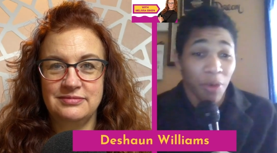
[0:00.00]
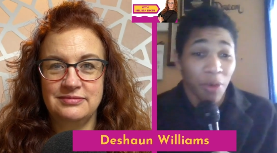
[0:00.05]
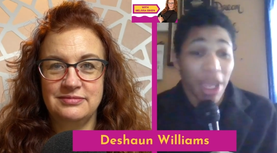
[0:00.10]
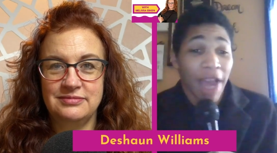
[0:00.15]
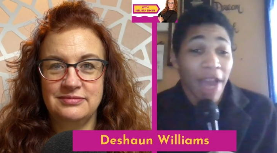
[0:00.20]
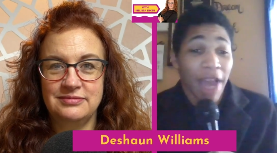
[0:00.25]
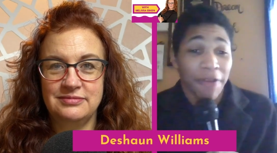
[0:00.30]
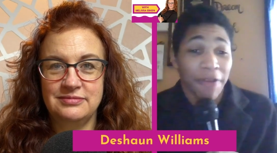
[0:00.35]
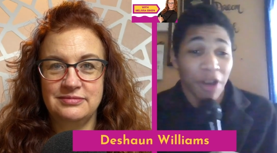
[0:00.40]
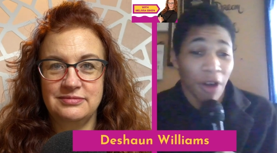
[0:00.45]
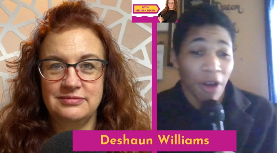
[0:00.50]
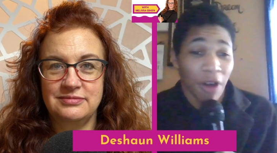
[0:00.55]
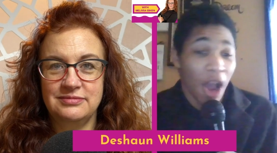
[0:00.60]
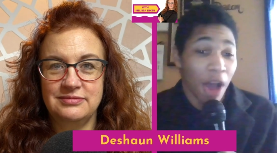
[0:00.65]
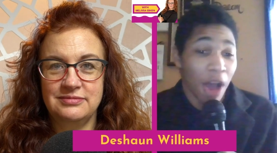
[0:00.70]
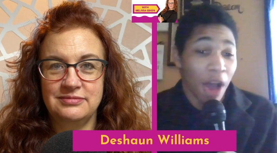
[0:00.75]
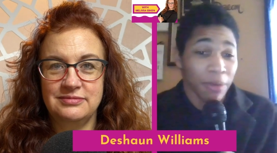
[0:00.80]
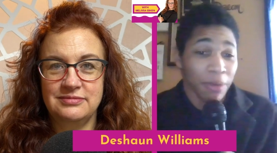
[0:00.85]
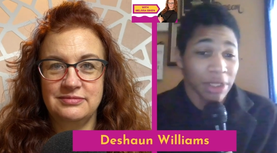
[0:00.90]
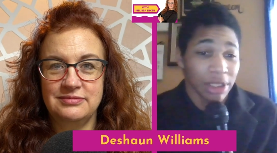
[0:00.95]
Speaker 1: we have
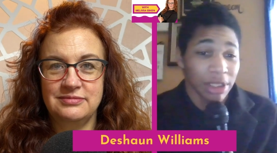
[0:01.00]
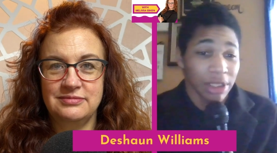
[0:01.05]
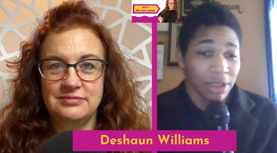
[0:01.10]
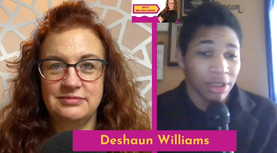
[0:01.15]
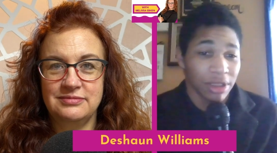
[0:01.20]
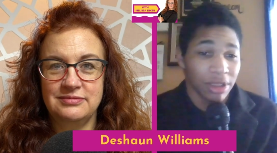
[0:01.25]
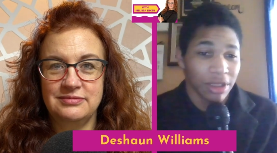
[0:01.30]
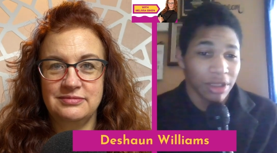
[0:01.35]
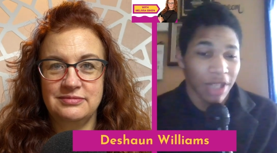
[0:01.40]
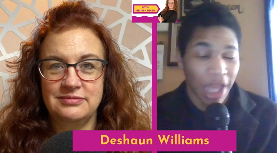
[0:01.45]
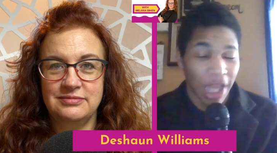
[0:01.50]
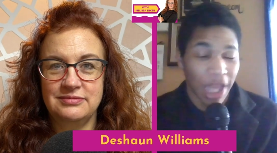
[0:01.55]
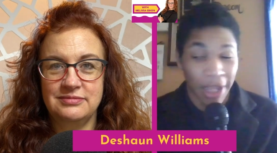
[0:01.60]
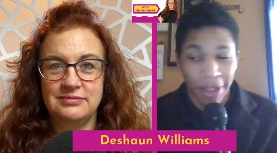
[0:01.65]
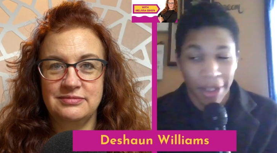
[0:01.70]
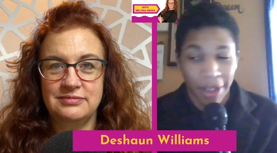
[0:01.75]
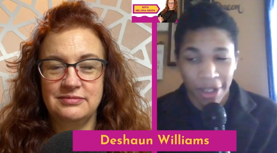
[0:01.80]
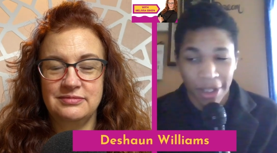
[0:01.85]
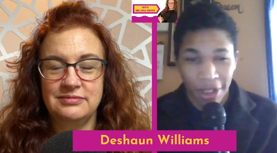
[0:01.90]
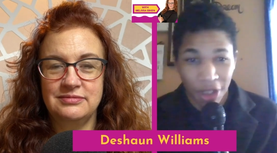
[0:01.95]
no option.
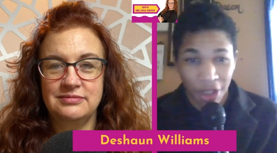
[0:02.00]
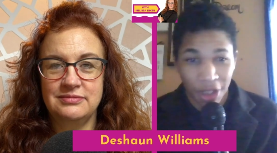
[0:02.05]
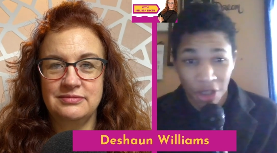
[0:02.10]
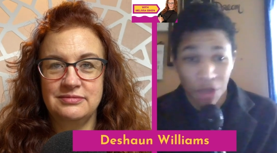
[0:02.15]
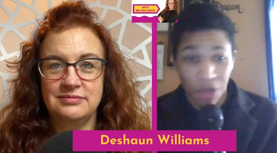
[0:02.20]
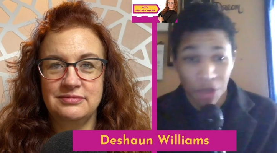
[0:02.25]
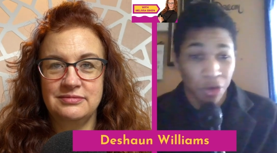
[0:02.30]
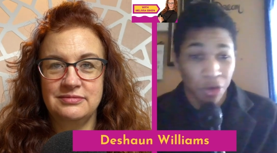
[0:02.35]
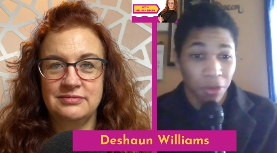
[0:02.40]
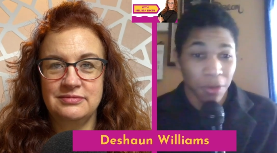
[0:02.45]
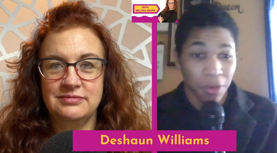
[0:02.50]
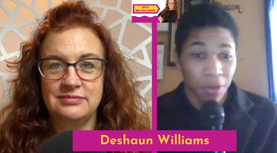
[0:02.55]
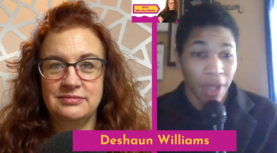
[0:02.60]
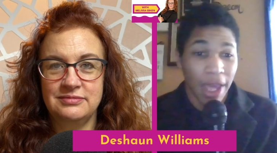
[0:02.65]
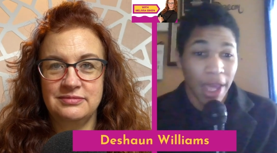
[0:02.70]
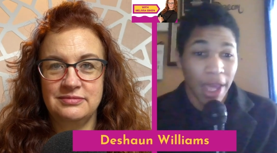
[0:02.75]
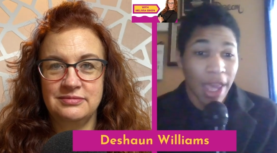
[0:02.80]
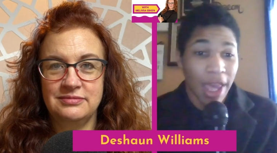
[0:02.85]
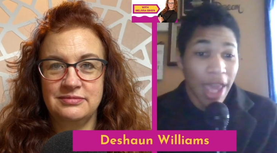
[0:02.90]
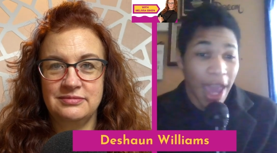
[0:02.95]
Like,
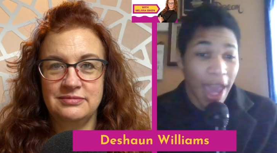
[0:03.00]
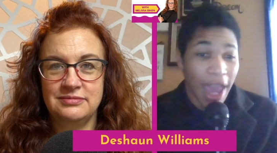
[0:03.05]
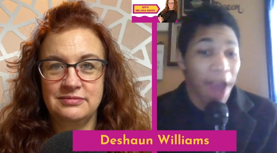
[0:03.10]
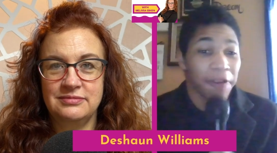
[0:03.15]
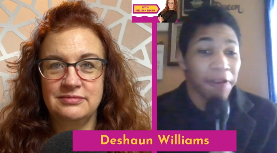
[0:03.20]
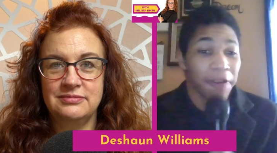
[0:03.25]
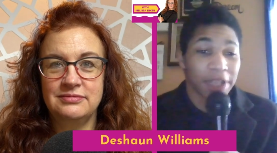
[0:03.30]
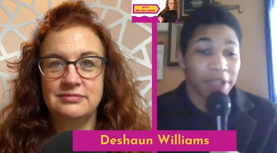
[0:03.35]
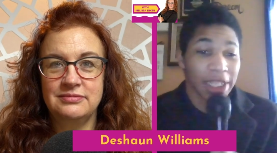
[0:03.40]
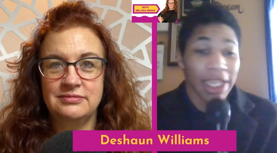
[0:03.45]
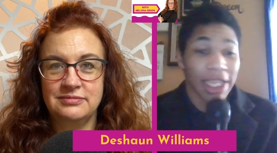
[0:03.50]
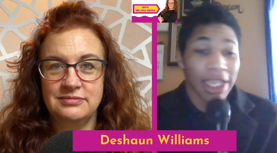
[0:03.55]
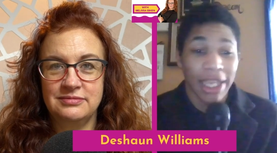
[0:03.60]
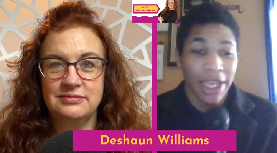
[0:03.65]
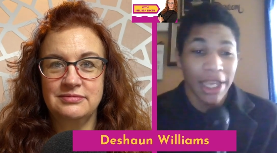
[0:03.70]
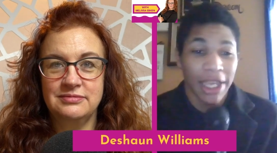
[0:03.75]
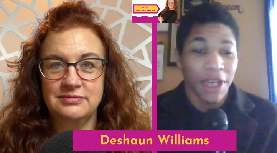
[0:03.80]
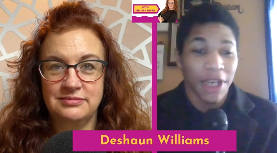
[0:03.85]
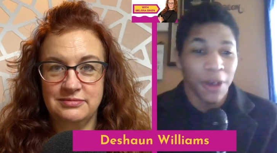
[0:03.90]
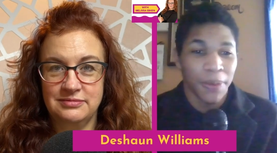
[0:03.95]
you have to
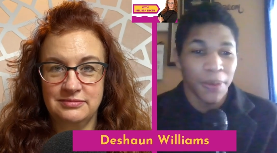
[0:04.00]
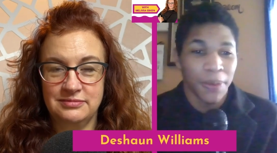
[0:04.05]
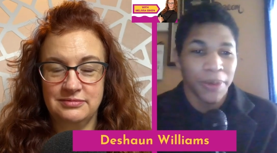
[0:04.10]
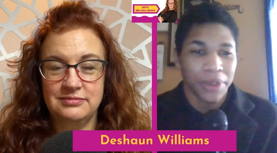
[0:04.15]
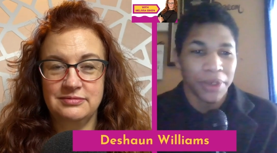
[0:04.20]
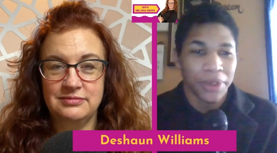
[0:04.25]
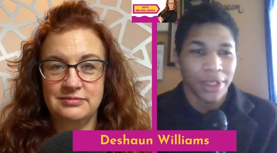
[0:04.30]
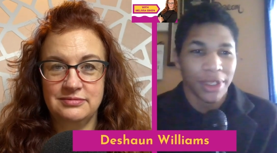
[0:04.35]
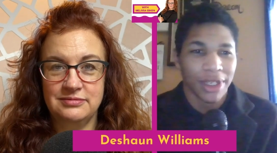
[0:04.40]
get help.